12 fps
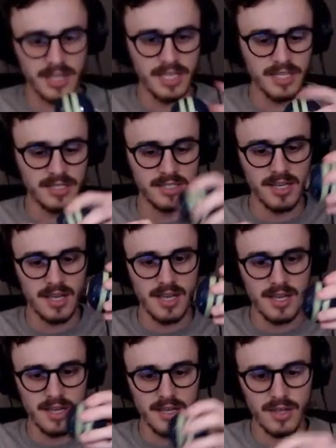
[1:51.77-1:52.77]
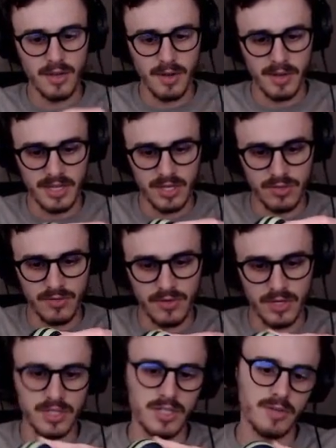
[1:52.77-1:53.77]
this. No, wait. This one
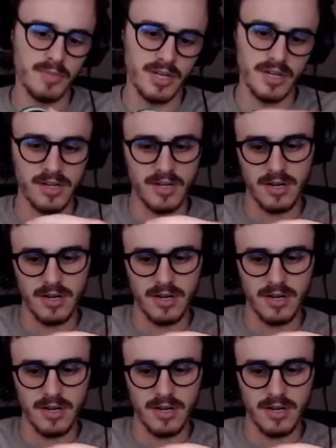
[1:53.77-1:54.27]
first, 'cause it's bigger.